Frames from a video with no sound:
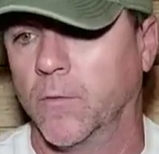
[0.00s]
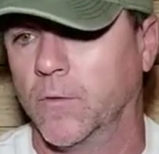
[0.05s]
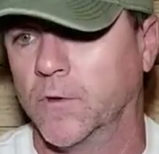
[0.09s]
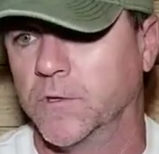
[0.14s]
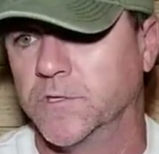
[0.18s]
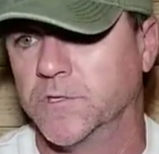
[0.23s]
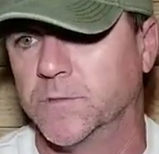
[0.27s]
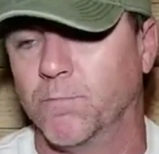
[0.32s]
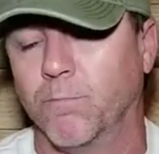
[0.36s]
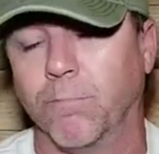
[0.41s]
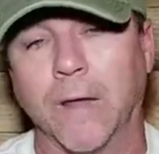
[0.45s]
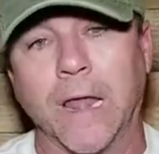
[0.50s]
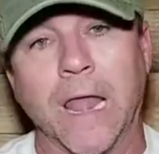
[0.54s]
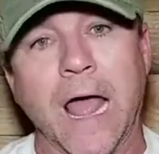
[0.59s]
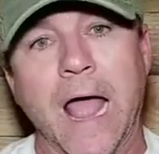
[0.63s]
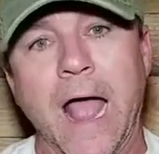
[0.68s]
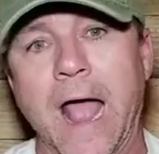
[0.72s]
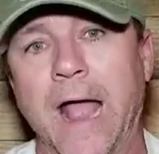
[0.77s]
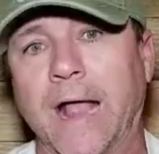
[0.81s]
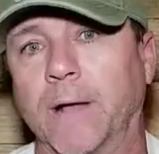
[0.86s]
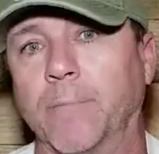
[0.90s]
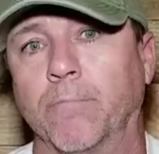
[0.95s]
was
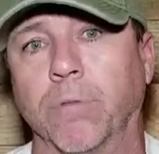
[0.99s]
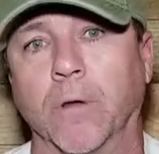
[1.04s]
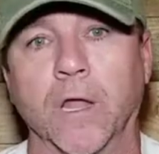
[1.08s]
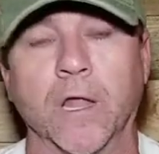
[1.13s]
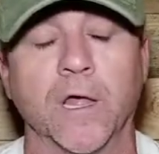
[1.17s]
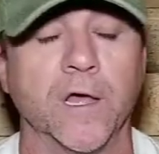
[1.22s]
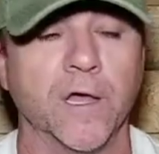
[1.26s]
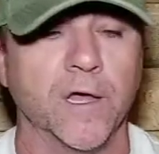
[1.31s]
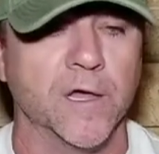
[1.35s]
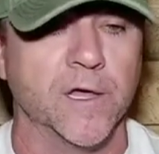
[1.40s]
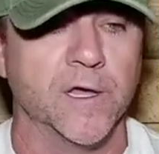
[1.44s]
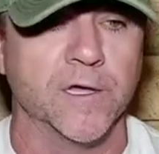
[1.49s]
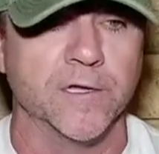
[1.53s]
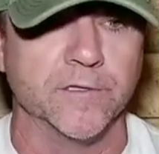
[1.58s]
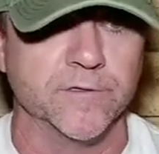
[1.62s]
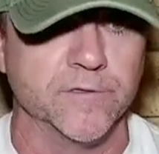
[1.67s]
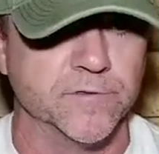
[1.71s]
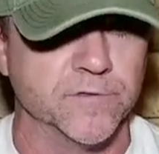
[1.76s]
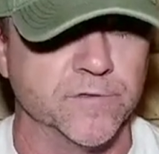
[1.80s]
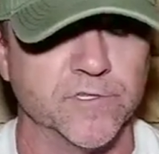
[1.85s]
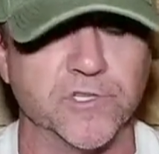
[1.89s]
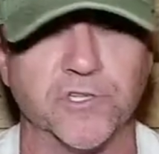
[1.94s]
black blood
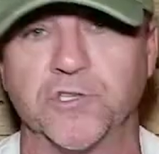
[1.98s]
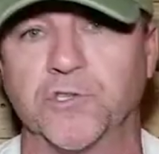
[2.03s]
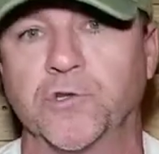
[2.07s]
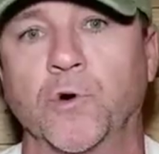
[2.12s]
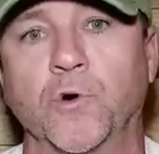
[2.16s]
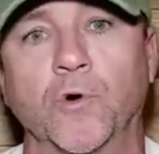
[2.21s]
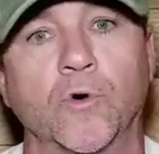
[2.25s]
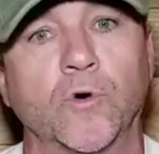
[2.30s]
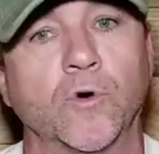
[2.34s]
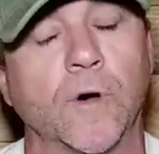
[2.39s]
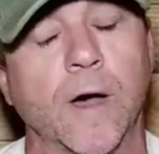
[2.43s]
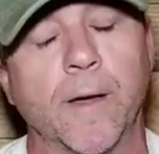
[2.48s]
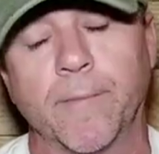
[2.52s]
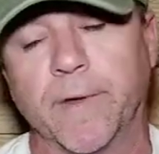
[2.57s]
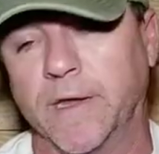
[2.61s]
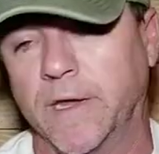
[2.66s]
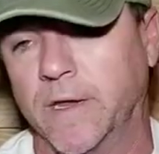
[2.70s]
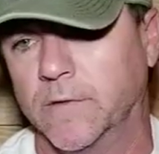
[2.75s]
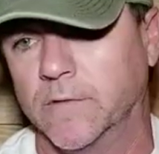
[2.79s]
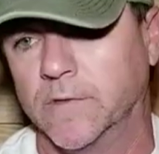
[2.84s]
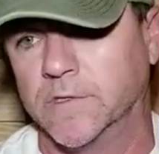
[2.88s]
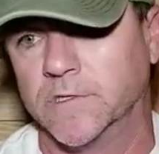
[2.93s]
and stool i
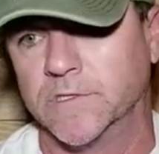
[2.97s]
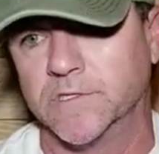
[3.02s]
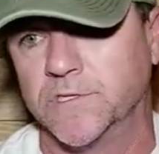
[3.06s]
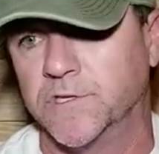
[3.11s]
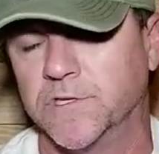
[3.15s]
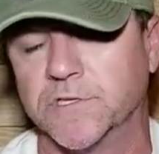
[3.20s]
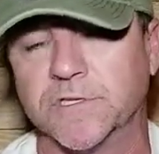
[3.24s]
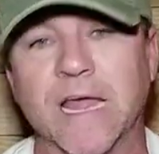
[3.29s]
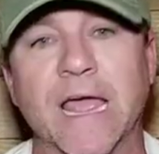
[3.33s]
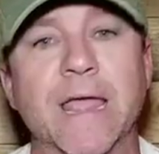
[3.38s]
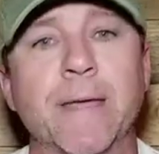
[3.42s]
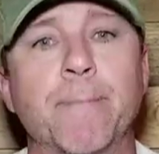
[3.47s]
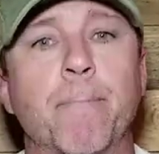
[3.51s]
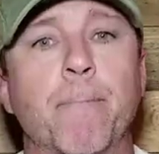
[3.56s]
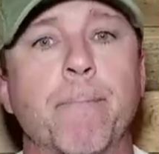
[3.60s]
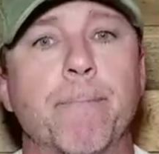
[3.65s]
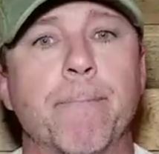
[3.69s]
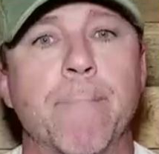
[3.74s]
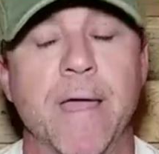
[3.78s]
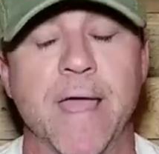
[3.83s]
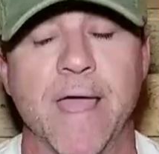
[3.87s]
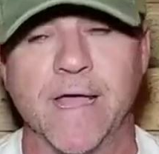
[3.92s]
mean it was just a
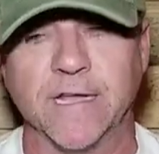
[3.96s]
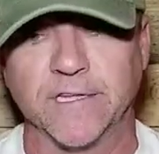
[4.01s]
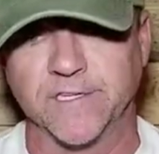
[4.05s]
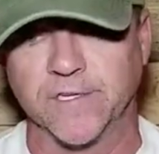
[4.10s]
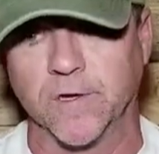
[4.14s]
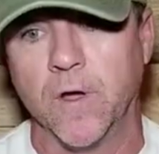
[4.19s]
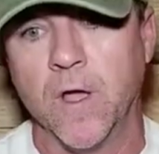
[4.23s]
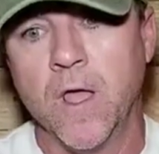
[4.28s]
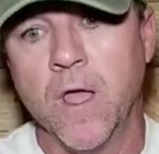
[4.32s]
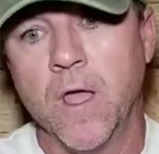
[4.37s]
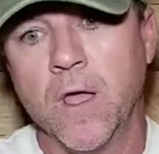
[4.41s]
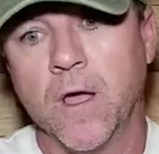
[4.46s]
mess so